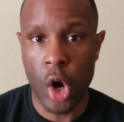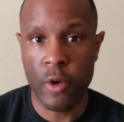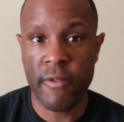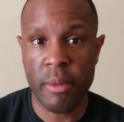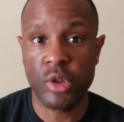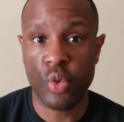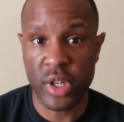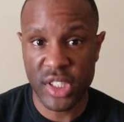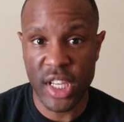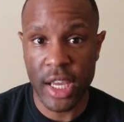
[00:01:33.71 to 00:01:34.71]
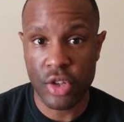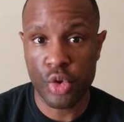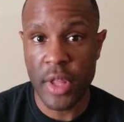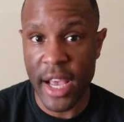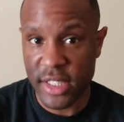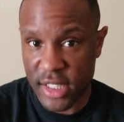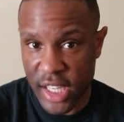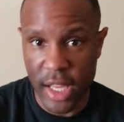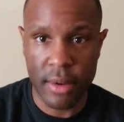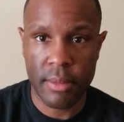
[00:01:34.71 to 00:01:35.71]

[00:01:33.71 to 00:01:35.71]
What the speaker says: on November 22nd, 2010.